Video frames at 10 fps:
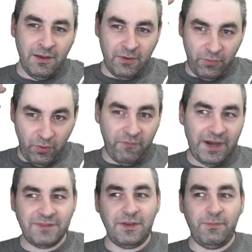
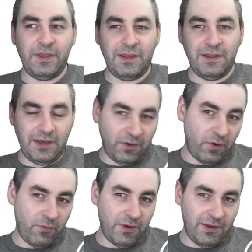notify something, and then
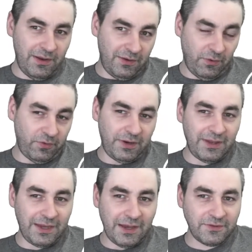go and then don't do
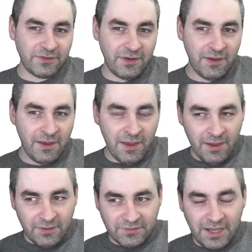anything else.
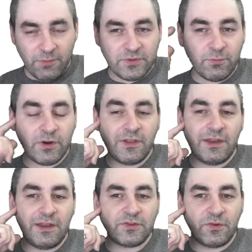So that was one of the
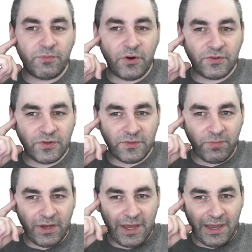initial approaches,
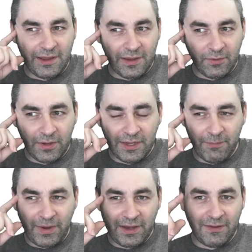but I quickly
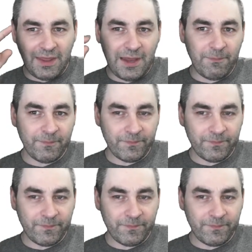abandoned that